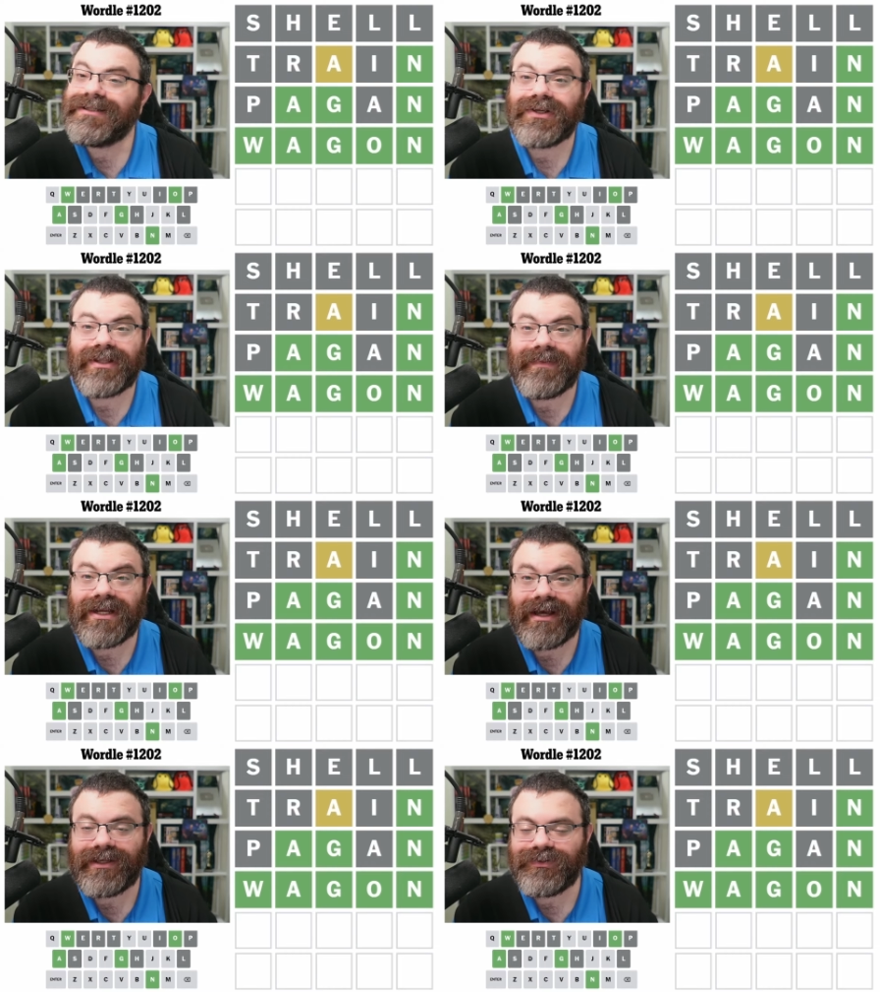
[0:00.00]
So let me
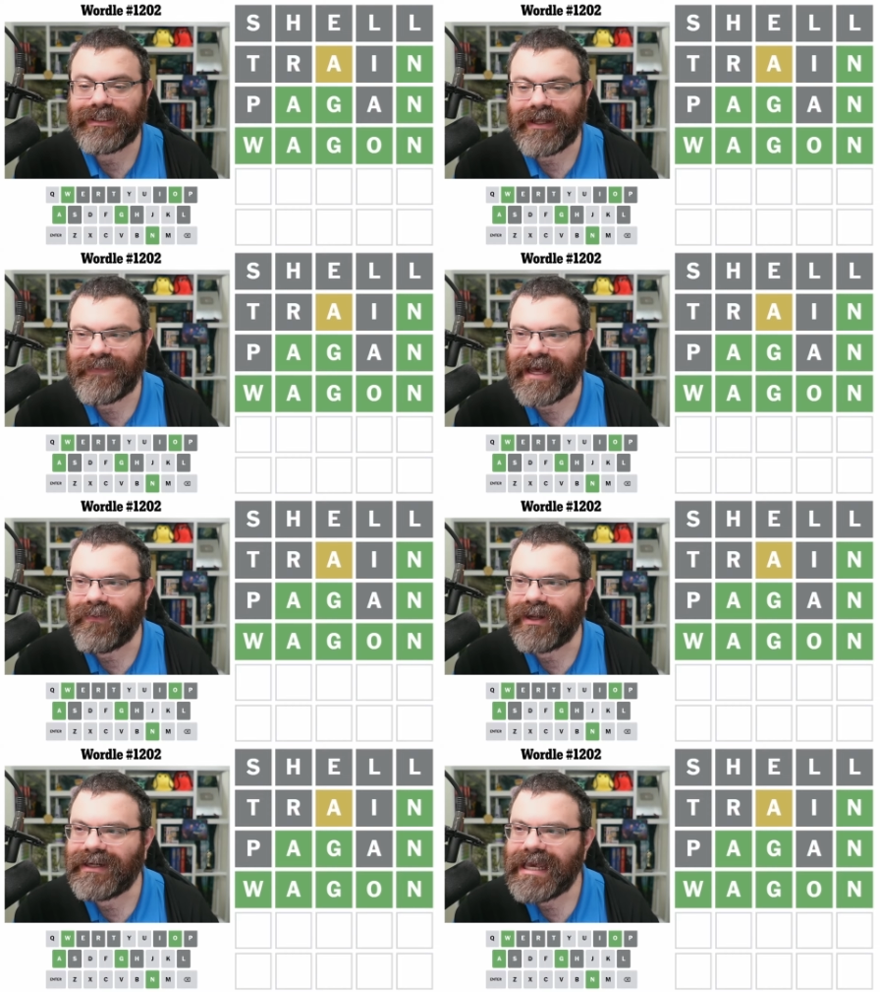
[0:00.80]
know how you did on that
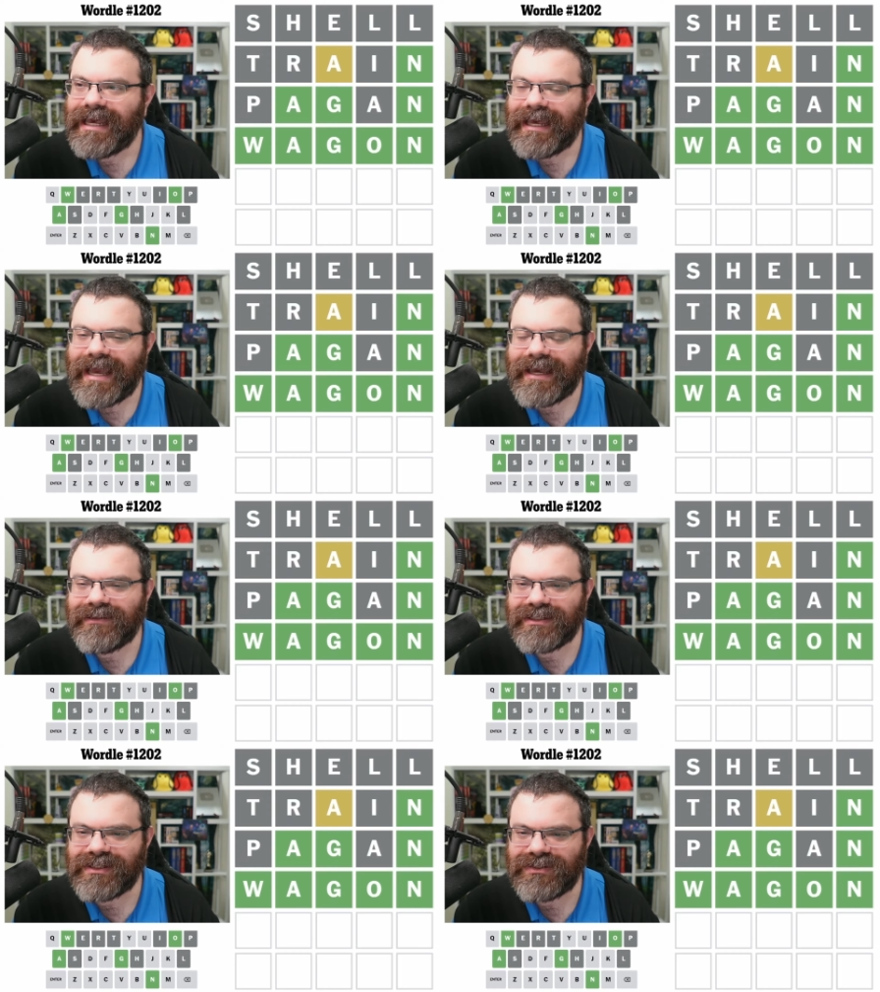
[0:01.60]
one. And let's